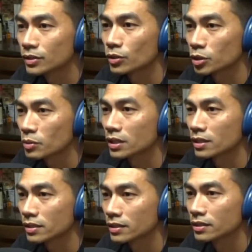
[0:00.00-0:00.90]
Social
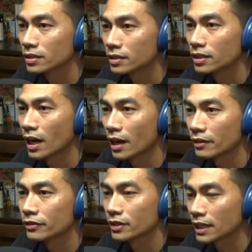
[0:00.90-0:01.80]
media.
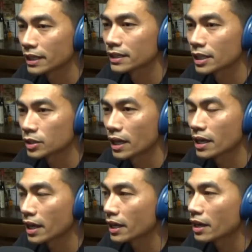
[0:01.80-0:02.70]
I feel like that's,
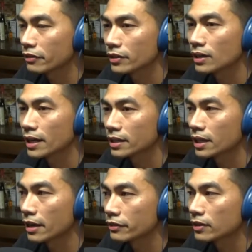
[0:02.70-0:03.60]
and I feel
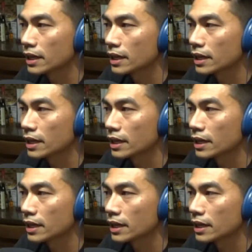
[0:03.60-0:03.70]
like